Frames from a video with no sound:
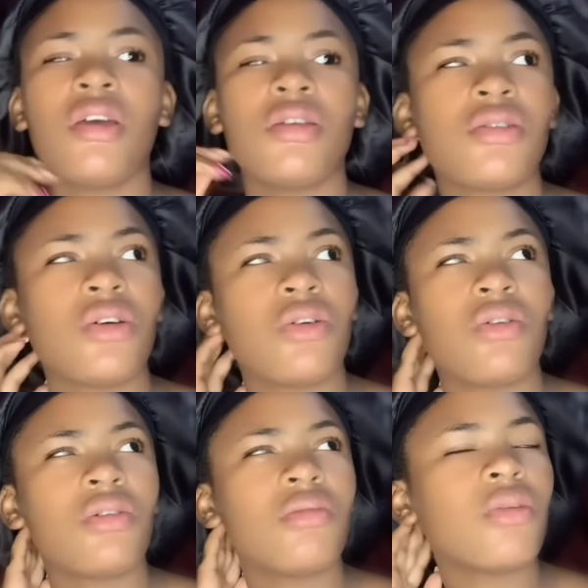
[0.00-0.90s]

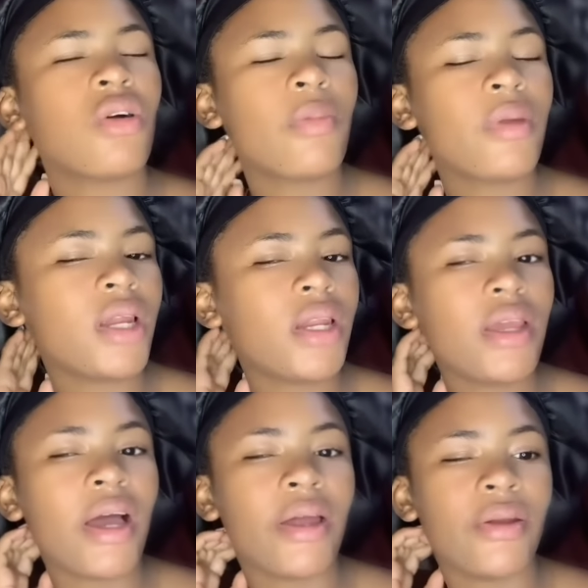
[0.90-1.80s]
So, me come in at the
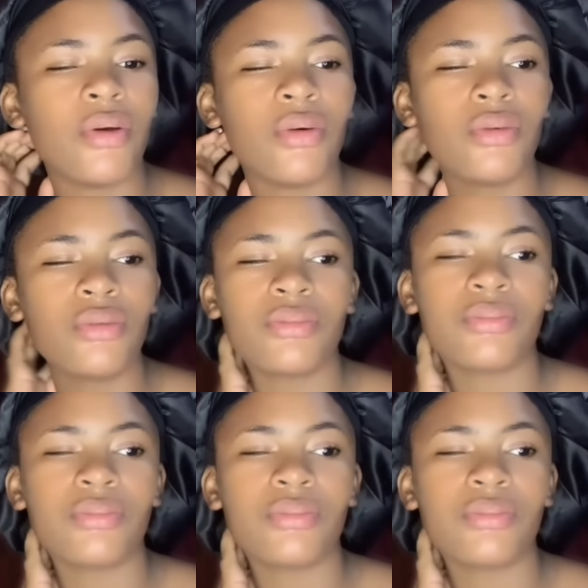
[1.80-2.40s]
yard now,